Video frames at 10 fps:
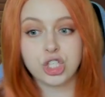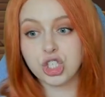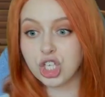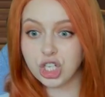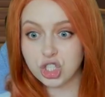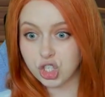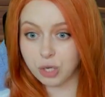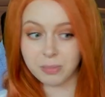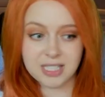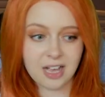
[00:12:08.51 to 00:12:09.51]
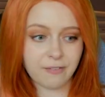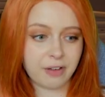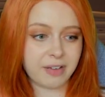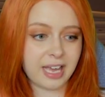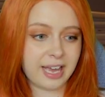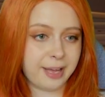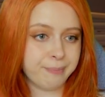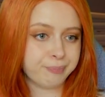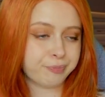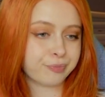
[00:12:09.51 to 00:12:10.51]
Just gonna scoot myself over
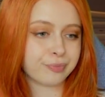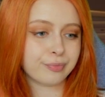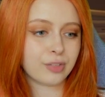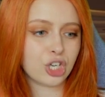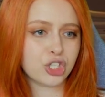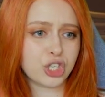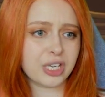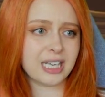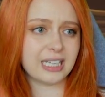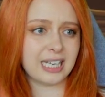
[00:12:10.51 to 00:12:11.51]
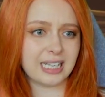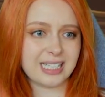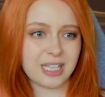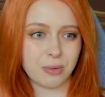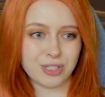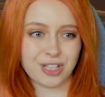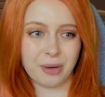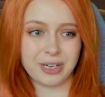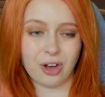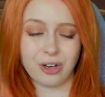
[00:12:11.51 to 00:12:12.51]
here so you can clearly see what's
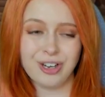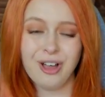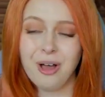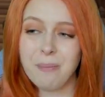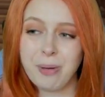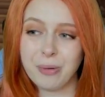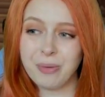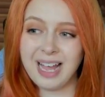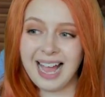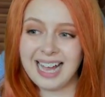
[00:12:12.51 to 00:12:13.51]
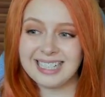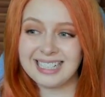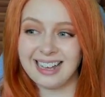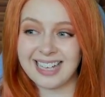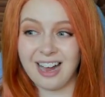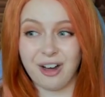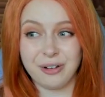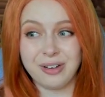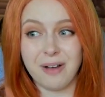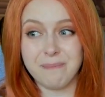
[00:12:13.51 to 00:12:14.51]
going on. But we're adding like our
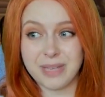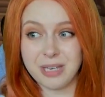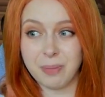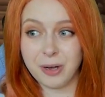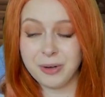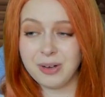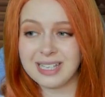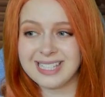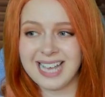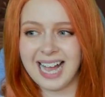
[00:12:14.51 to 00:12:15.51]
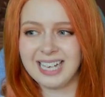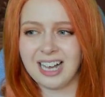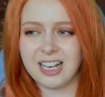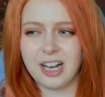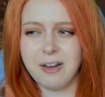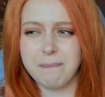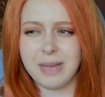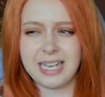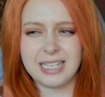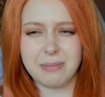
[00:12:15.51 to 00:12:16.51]
own amiibo stand. I kind of
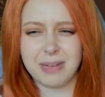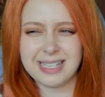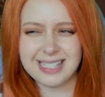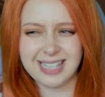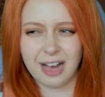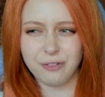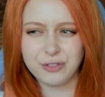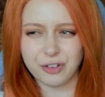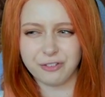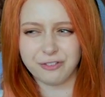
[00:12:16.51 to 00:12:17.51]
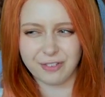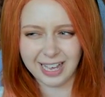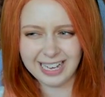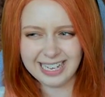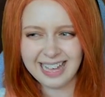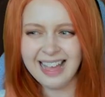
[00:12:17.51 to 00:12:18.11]
made it myself to fit.